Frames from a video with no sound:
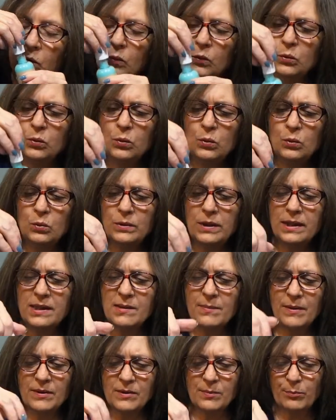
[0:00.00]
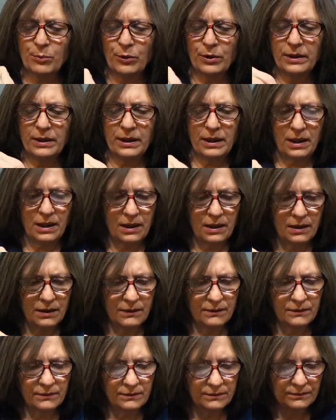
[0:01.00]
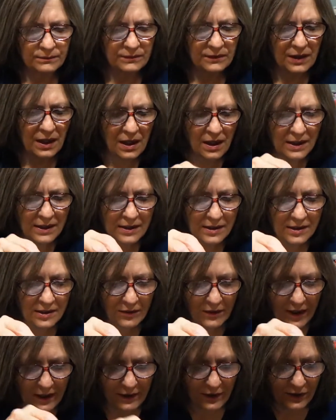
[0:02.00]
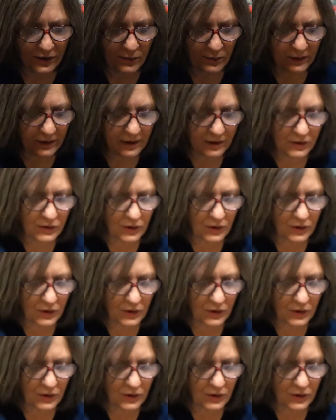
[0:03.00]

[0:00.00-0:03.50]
Ooh, that smells pretty. Nice. So that goes with the